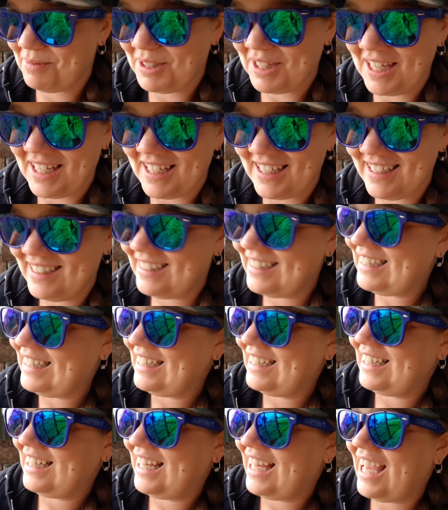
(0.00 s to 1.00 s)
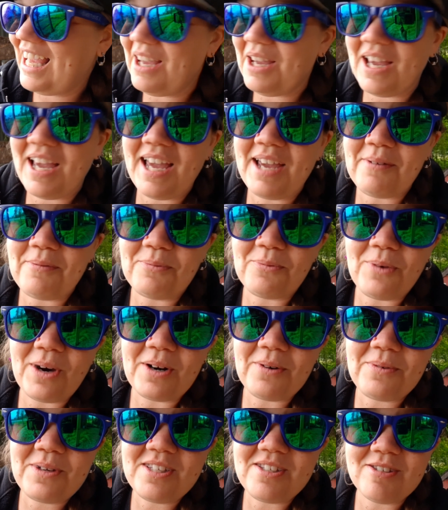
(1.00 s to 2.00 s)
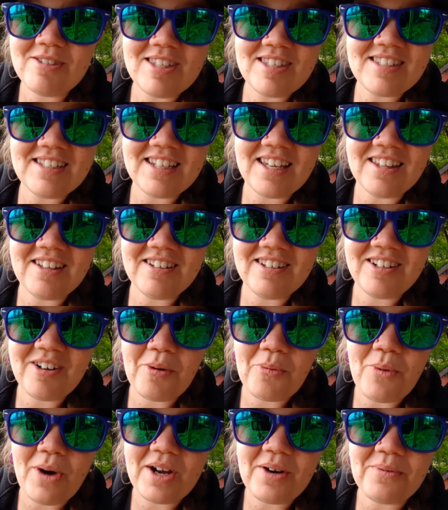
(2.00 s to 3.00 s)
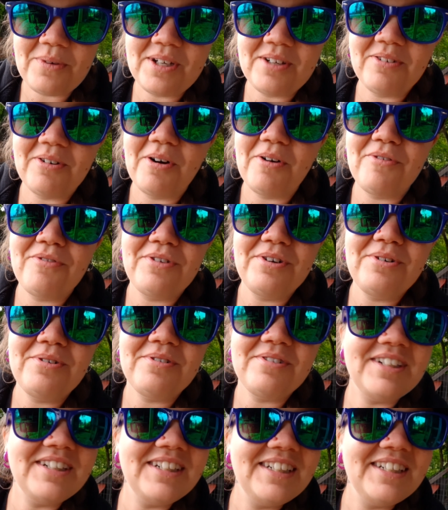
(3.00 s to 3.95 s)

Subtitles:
like, hey, why don't we do this together? You know, why don't we grow food?